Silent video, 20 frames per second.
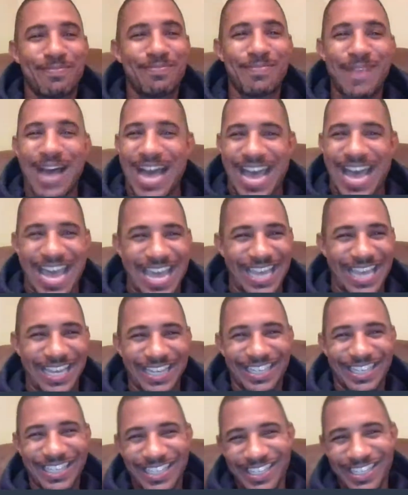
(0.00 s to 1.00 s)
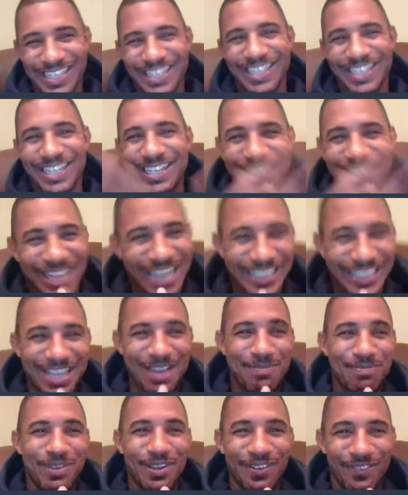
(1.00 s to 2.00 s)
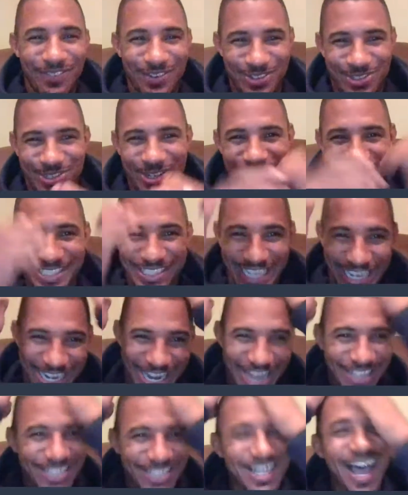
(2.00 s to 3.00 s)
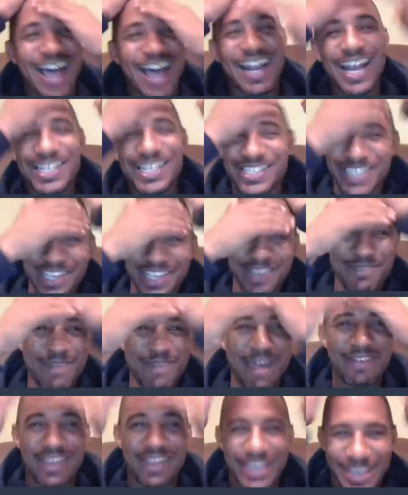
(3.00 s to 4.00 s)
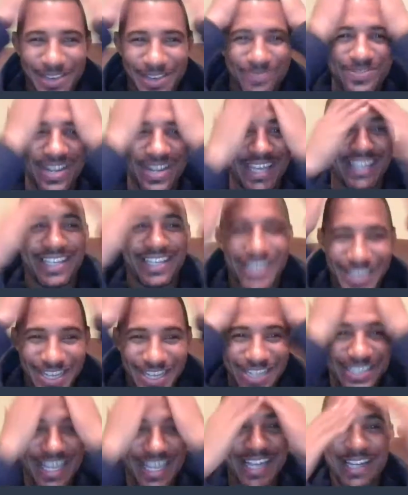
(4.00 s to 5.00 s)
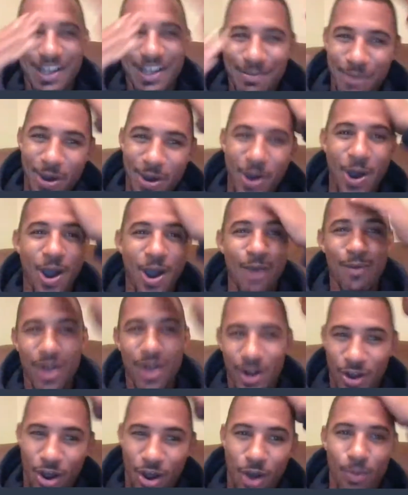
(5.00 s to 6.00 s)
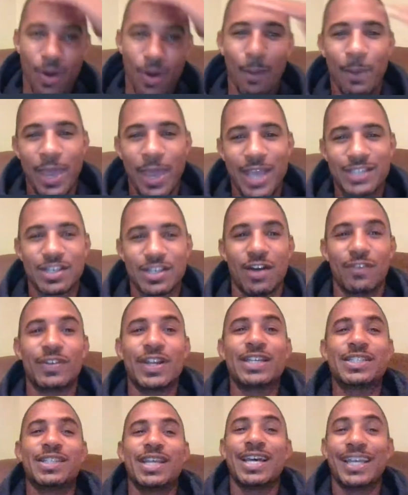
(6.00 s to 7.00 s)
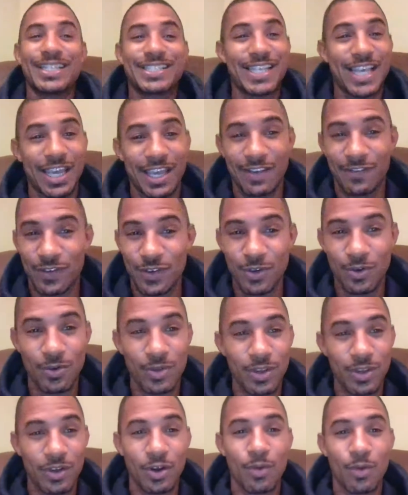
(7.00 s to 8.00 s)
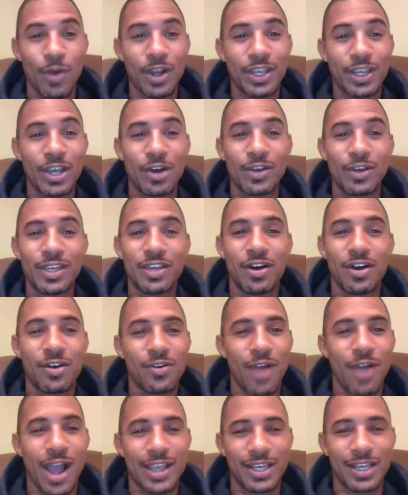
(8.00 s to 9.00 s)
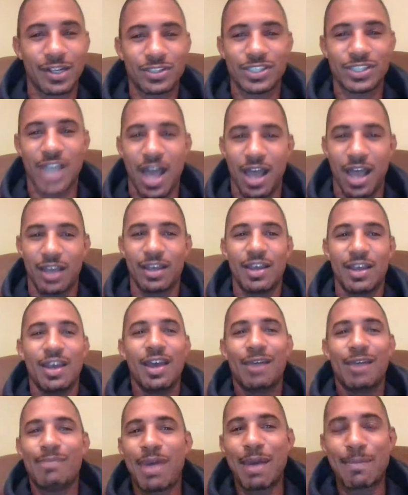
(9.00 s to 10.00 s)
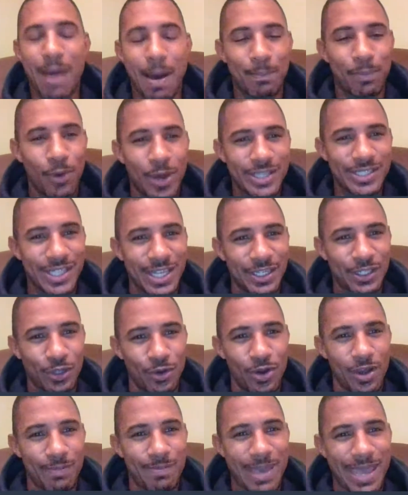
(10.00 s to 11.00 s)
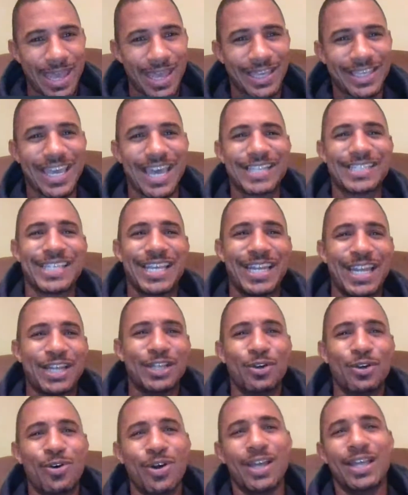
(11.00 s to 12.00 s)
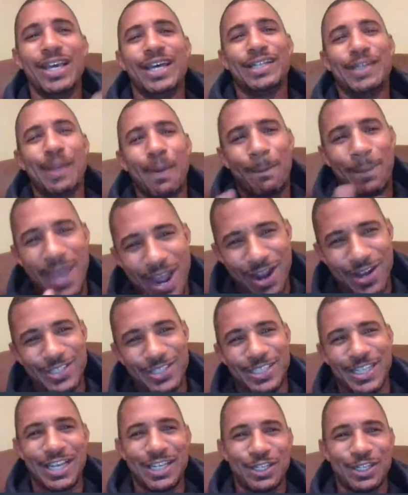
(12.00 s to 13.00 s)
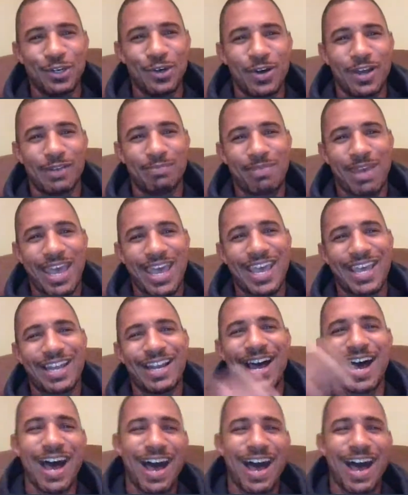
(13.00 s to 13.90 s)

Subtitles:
man. Got that beautiful truck sitting outside. I see you, baby. MD, say nothing but hard work. Hard work pays off. That's like I say, if you don't work, you don't grind, you don't shine. Man, my boys didn't do it, man. KC didn't do it. The Bears didn't do it, man.